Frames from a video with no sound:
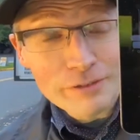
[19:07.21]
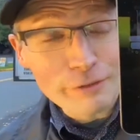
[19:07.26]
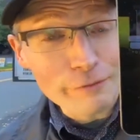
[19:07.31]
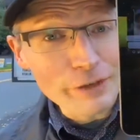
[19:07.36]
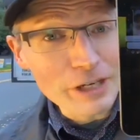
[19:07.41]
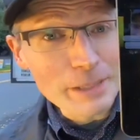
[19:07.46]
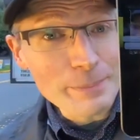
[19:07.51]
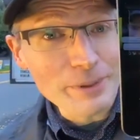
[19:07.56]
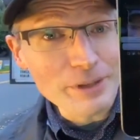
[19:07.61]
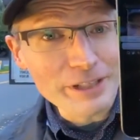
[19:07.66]
the
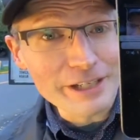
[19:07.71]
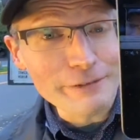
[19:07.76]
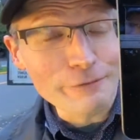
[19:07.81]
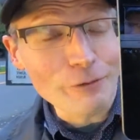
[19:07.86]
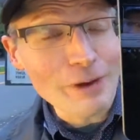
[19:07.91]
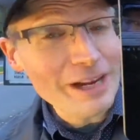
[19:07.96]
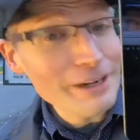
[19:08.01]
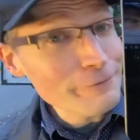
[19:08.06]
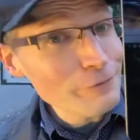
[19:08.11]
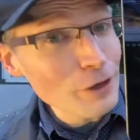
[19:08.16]
variability
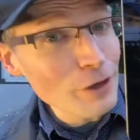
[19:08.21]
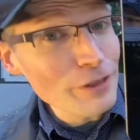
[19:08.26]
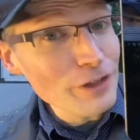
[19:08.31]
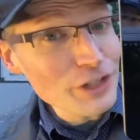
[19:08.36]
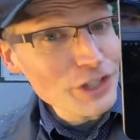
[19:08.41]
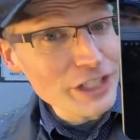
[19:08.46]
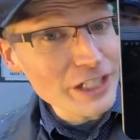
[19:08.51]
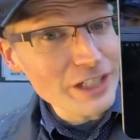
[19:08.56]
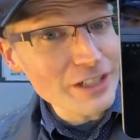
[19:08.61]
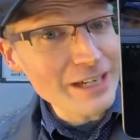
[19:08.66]
of rainfall
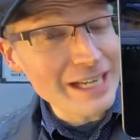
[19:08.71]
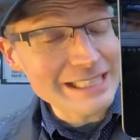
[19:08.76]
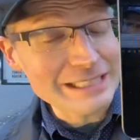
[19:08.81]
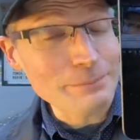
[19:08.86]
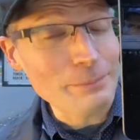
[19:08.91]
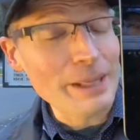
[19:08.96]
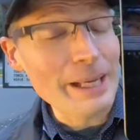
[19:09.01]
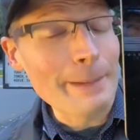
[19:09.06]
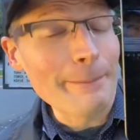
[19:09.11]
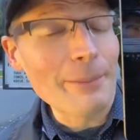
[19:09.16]
this year has
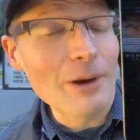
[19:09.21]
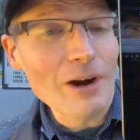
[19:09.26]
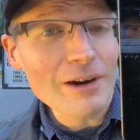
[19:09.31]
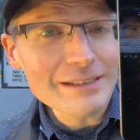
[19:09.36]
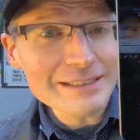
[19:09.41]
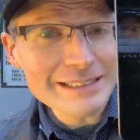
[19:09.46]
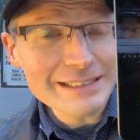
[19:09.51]
played a part